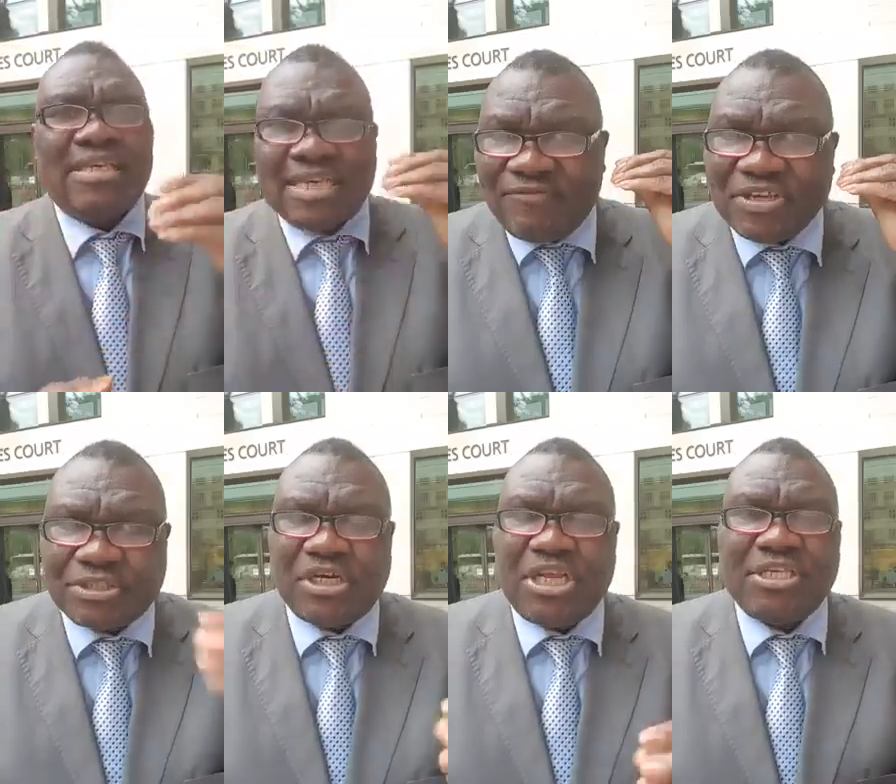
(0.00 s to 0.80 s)
if
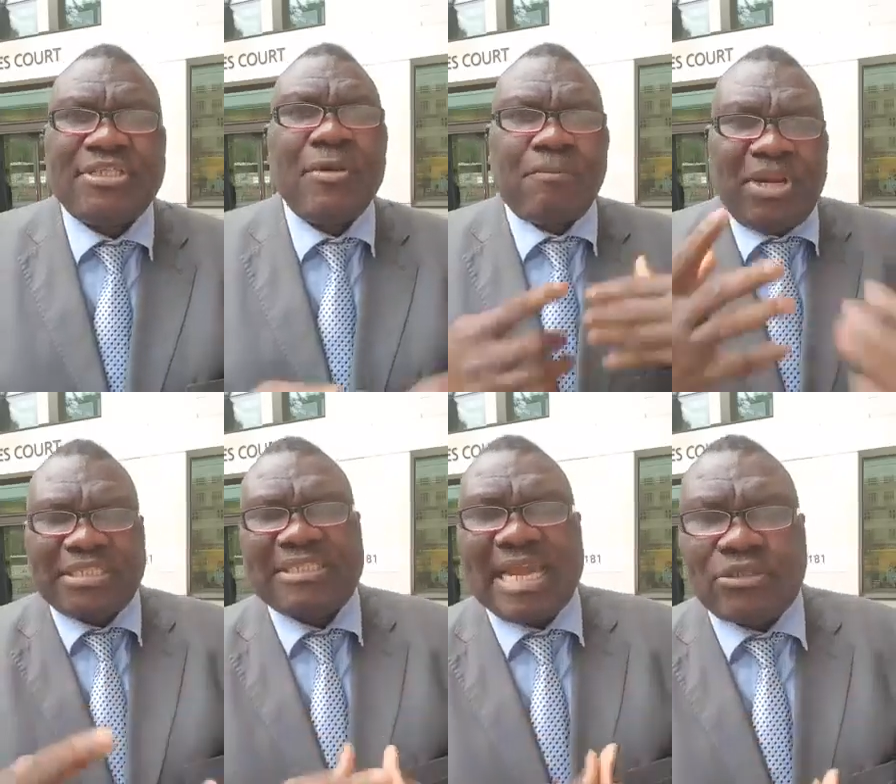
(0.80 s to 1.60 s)
he's released,
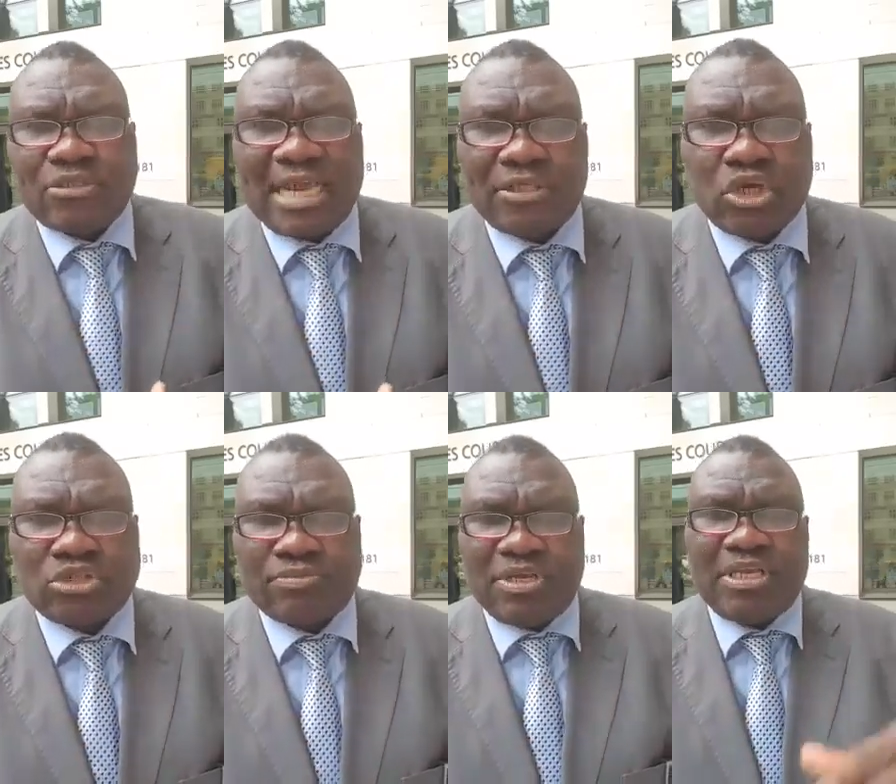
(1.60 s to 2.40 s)
please tell him to get in
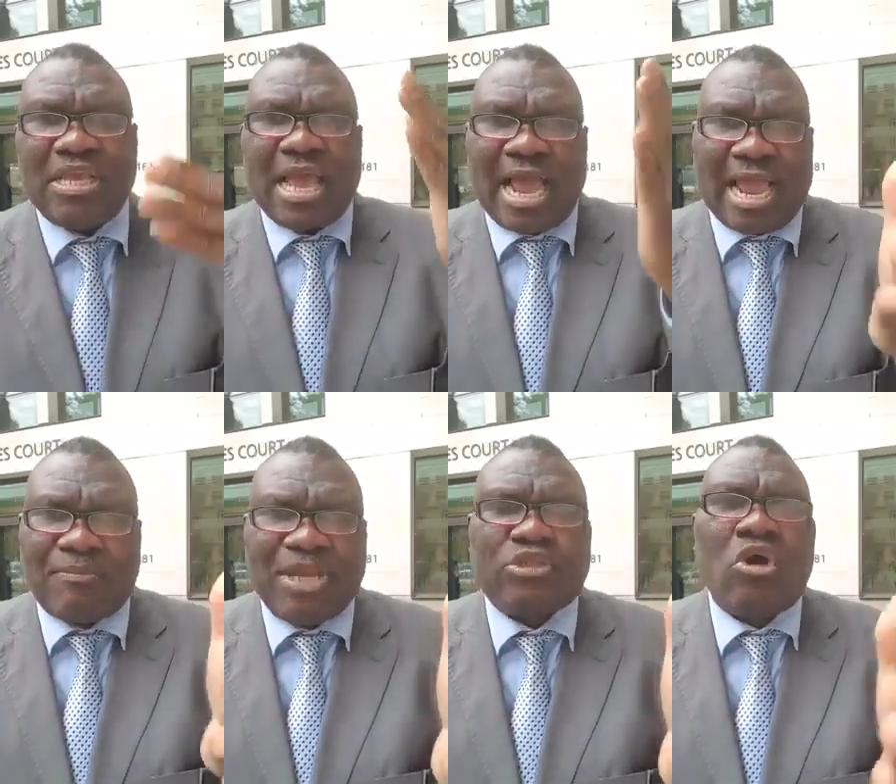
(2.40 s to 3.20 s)
touch with me. I
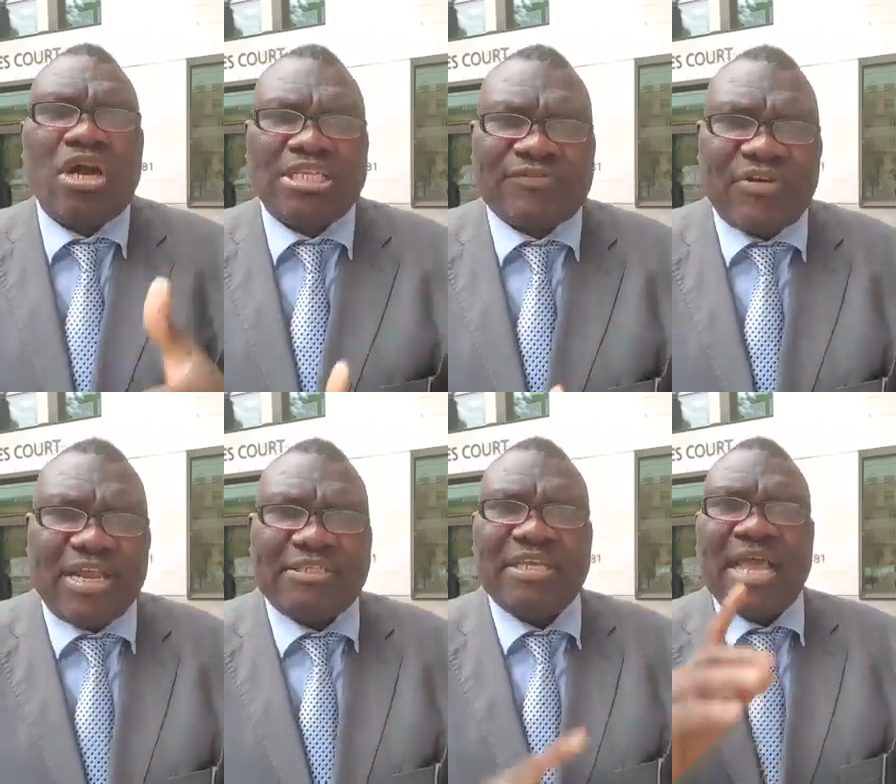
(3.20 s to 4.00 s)
appeal to all his
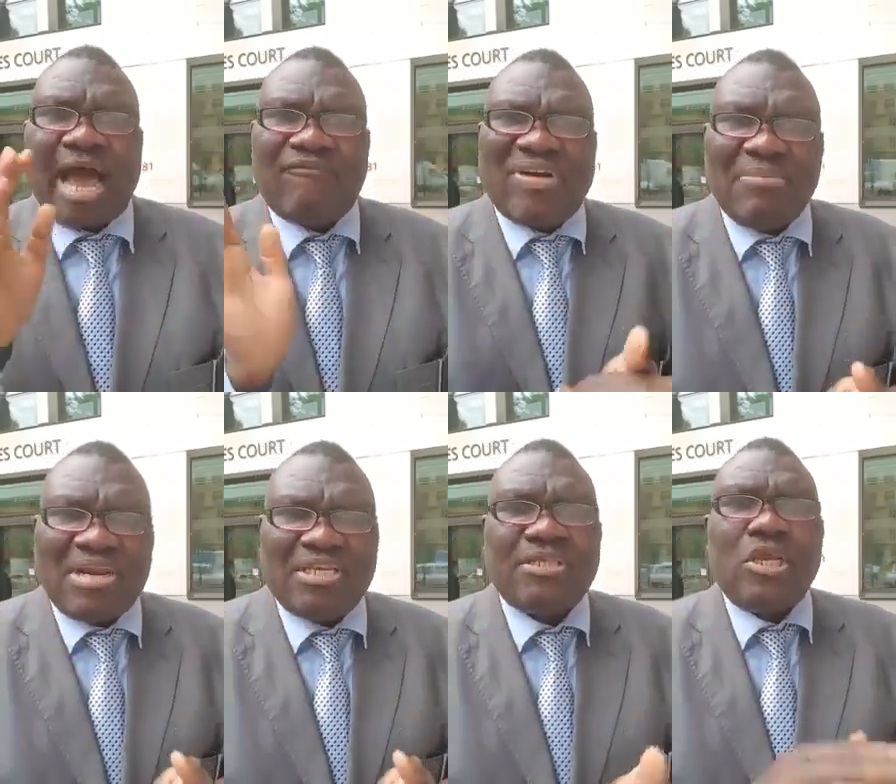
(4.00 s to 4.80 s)
friends and
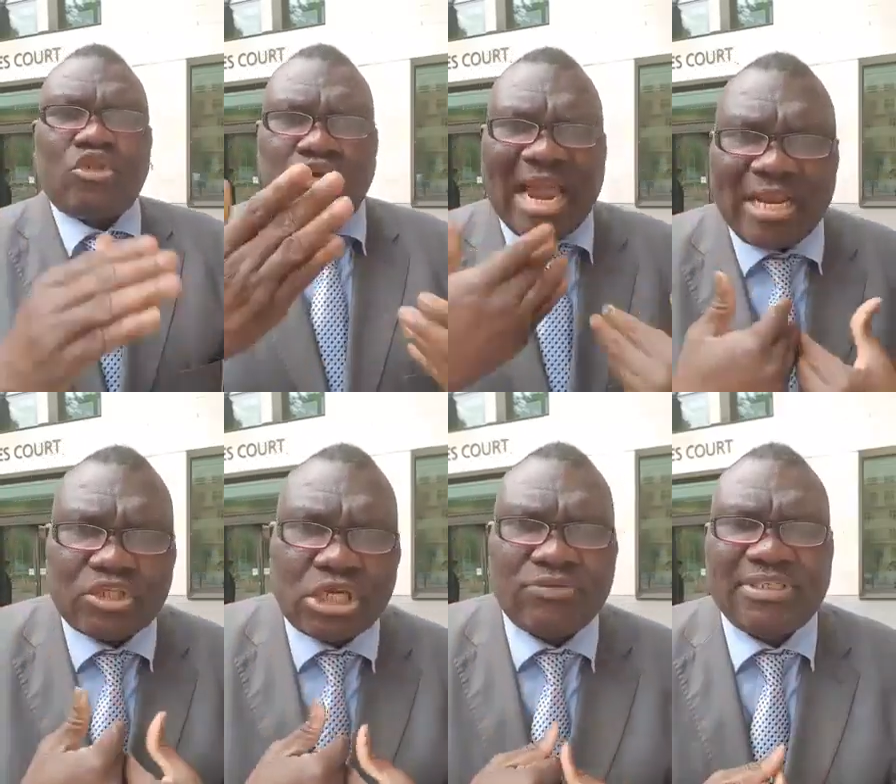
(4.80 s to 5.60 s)
families to get in
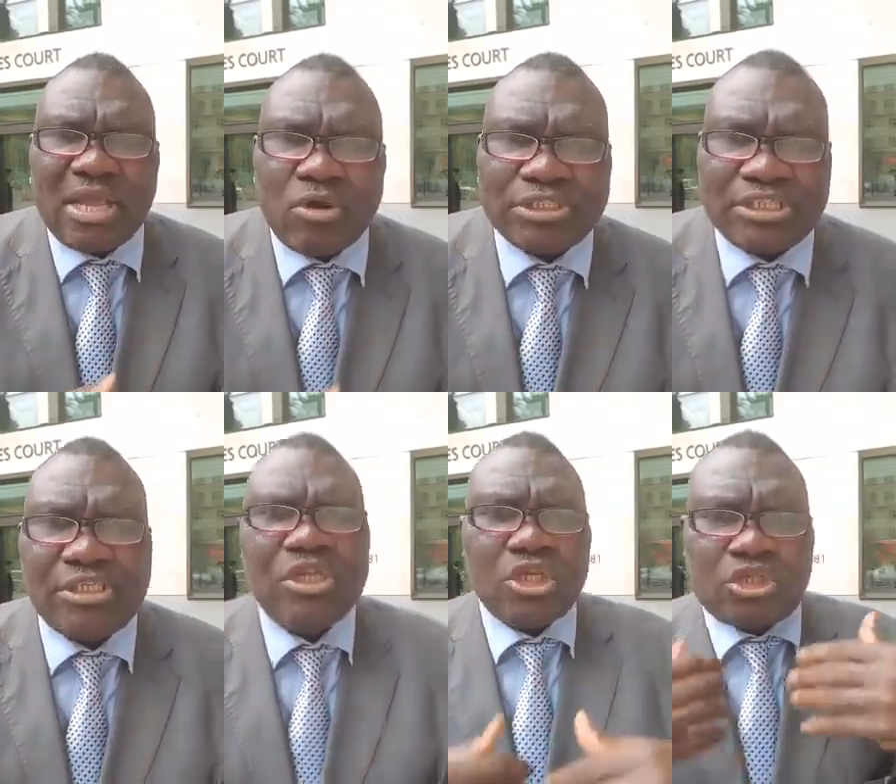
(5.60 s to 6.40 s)
touch with
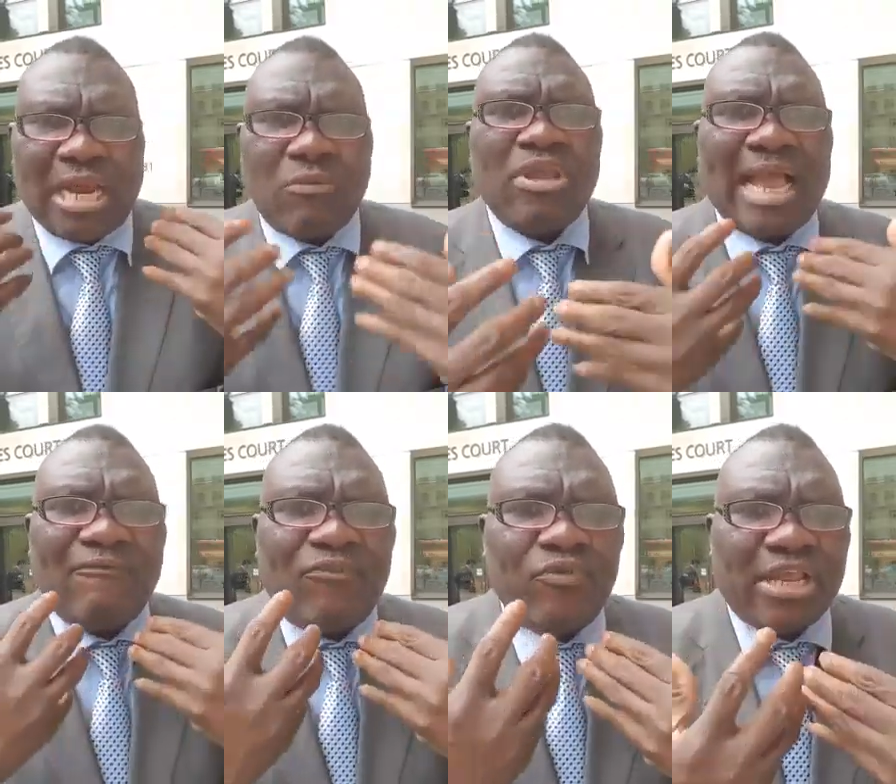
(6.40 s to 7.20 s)
AOC so that we
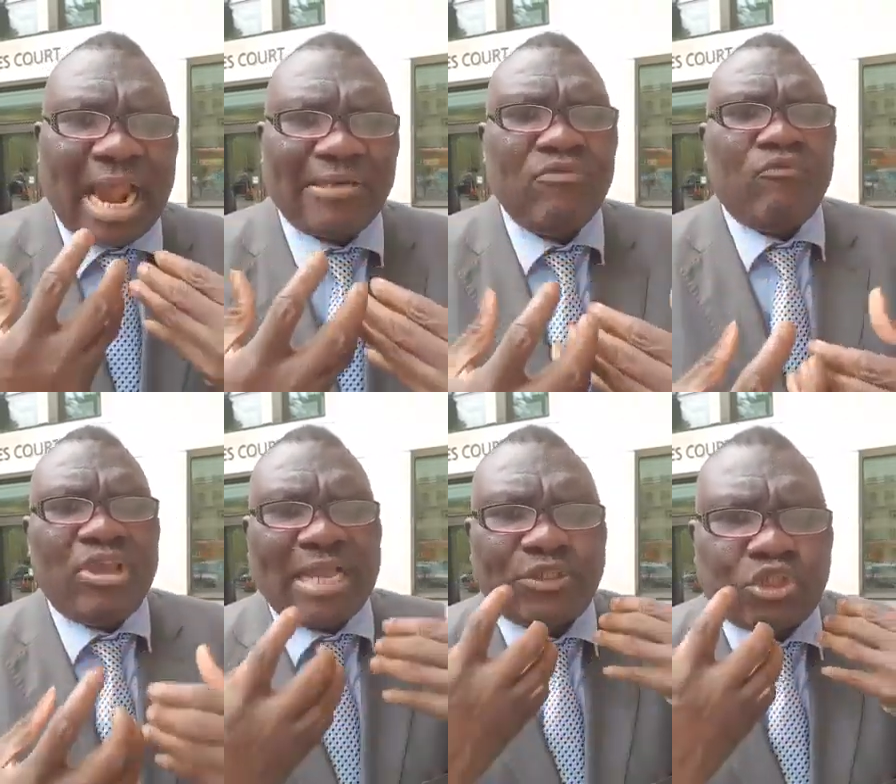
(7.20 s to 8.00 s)

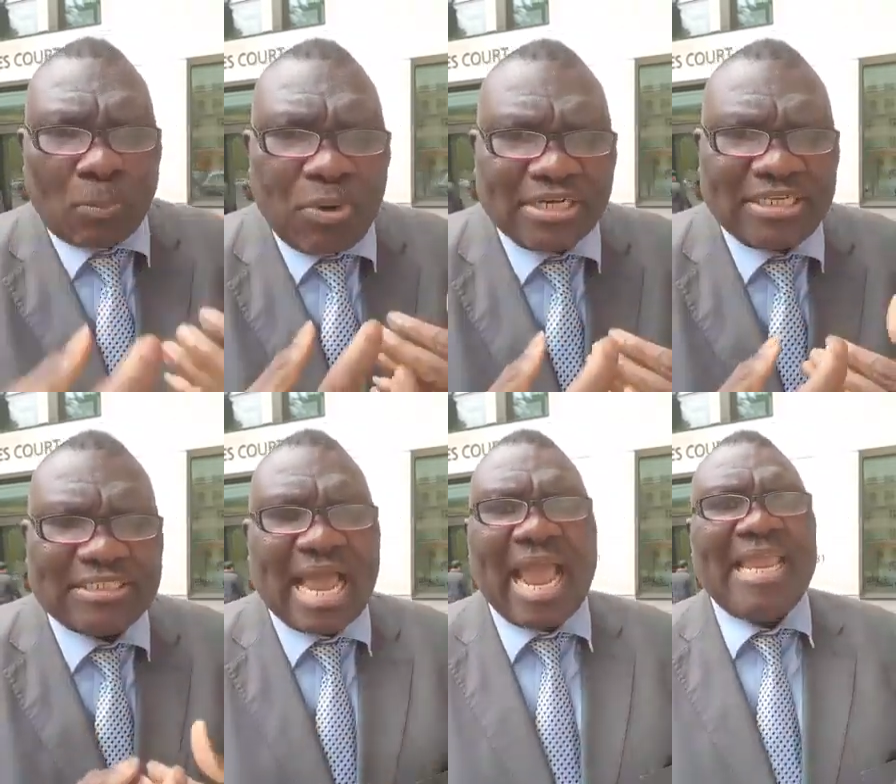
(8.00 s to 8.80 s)
can support this
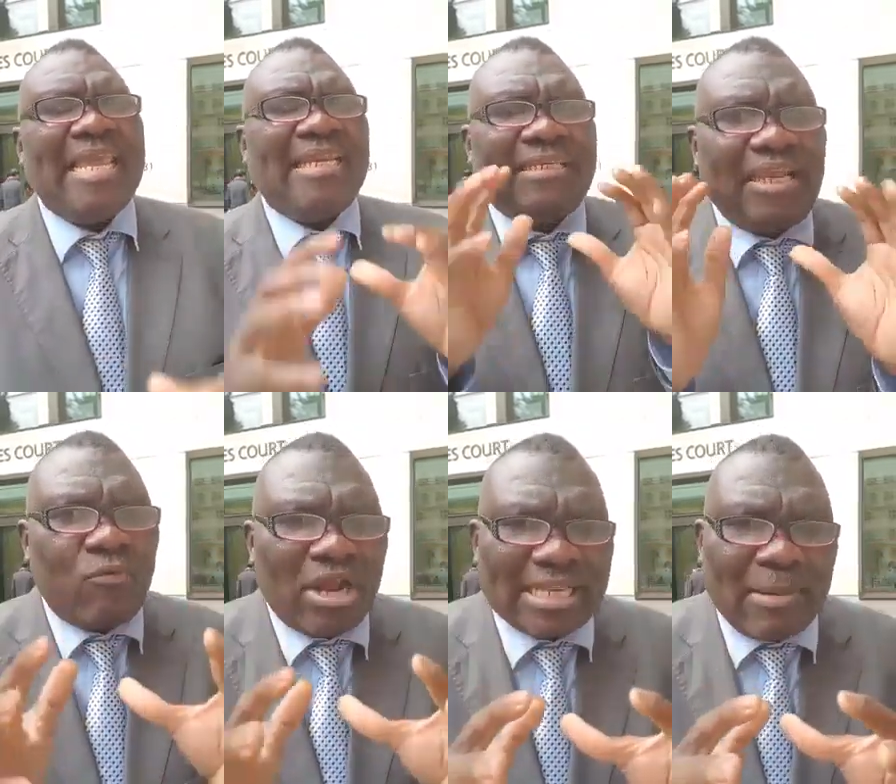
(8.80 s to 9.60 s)
guy.
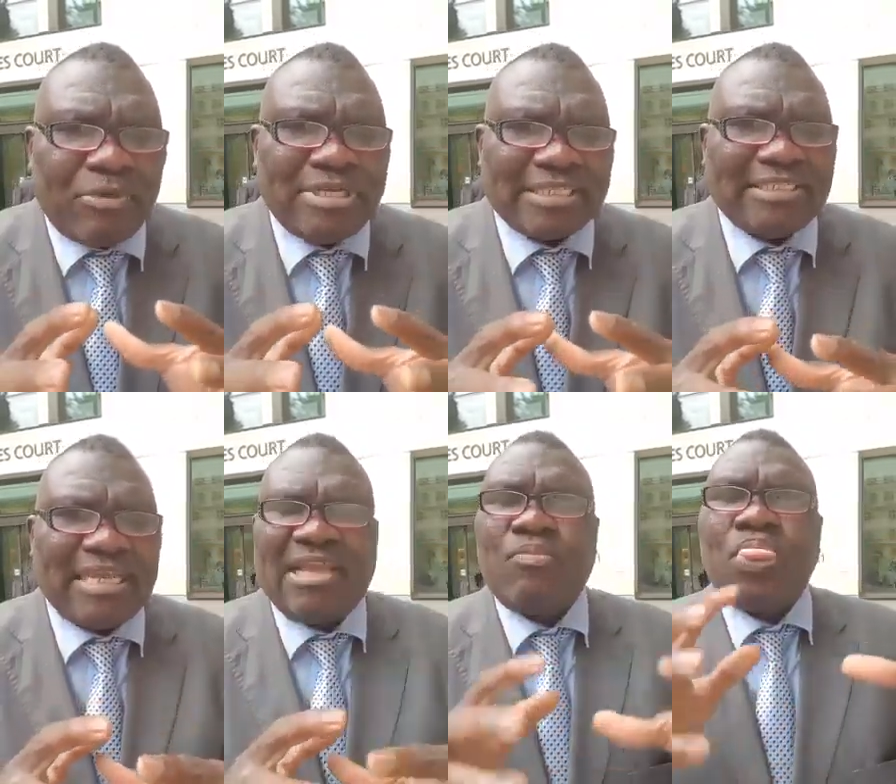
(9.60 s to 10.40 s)
What happened
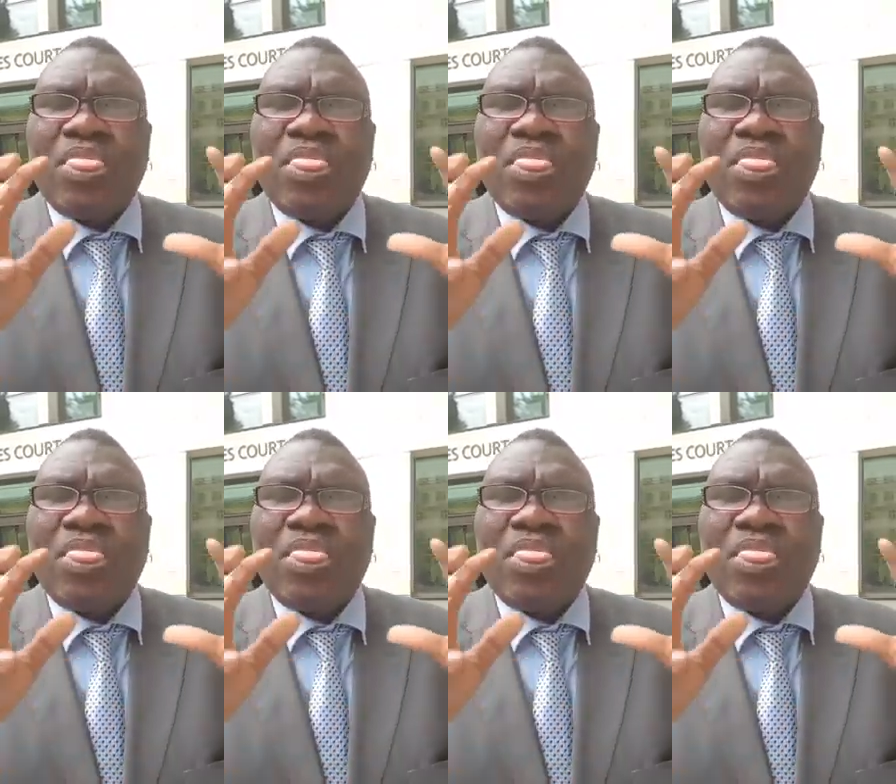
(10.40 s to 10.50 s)
yesterday,